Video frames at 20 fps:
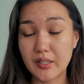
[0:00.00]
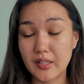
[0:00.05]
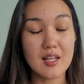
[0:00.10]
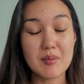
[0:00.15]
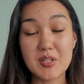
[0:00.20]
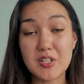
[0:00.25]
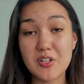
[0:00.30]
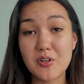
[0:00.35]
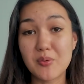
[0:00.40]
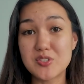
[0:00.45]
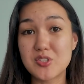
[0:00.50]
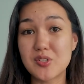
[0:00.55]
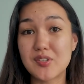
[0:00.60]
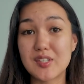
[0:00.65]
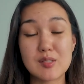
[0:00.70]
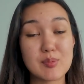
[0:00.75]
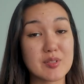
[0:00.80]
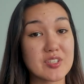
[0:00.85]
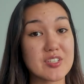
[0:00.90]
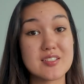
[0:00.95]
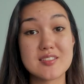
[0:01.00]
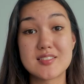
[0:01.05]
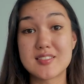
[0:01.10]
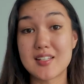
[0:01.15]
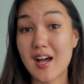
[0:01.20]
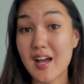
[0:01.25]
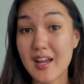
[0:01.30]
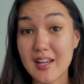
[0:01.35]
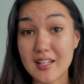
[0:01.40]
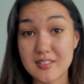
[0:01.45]
Let me know what you think about the
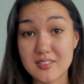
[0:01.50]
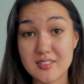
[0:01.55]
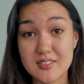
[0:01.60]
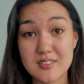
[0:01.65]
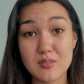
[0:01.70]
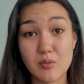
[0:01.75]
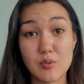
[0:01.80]
designs.